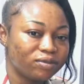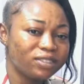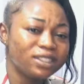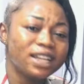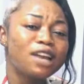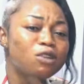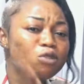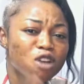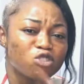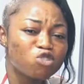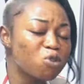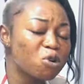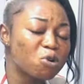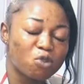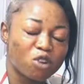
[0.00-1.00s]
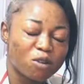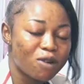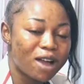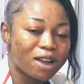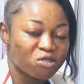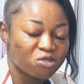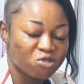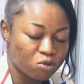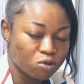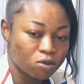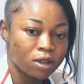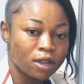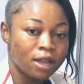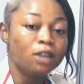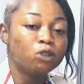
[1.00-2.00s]
I don't show a chrome at the door.
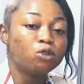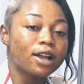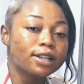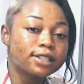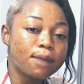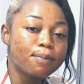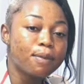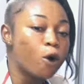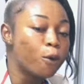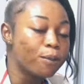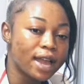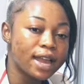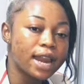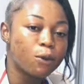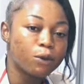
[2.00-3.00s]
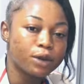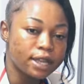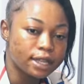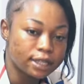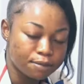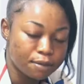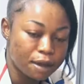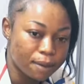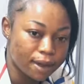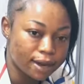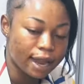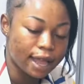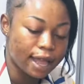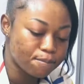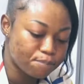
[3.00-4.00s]
Dr. Bawumia would eat my man,
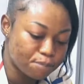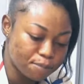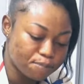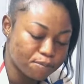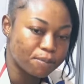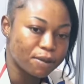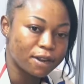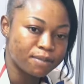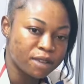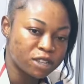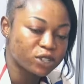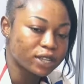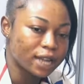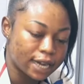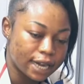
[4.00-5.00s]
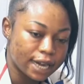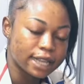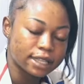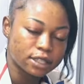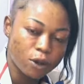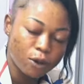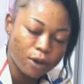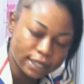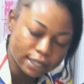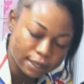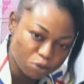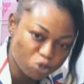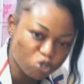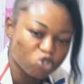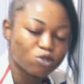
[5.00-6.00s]
MPP parliamentary candidates, no
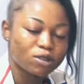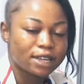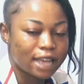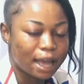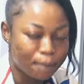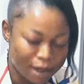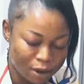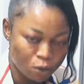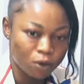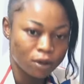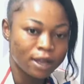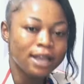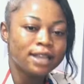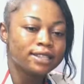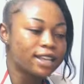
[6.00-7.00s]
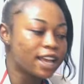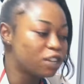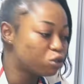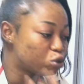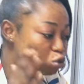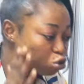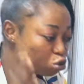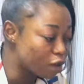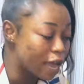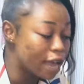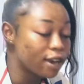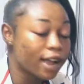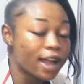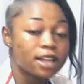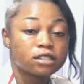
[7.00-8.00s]
team to show their man. Said
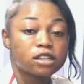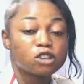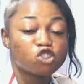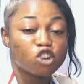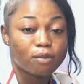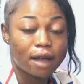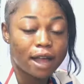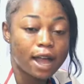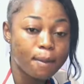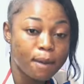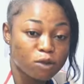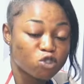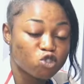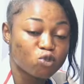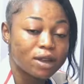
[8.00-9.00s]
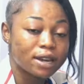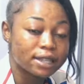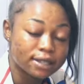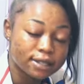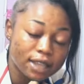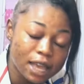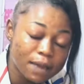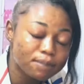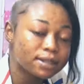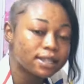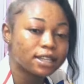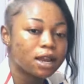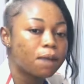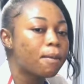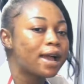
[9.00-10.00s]
the can say John Mahama, so the same
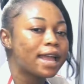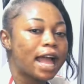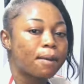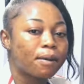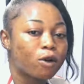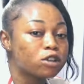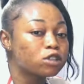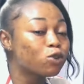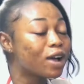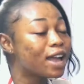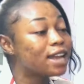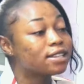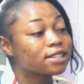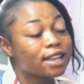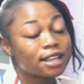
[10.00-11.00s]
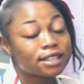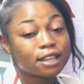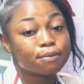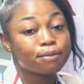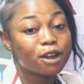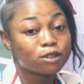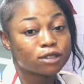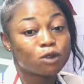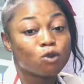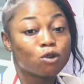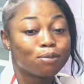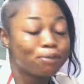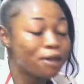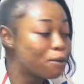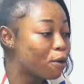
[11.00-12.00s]
thing. I'm my young, because I'm going to skirt and browse a
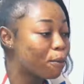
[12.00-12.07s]
copy of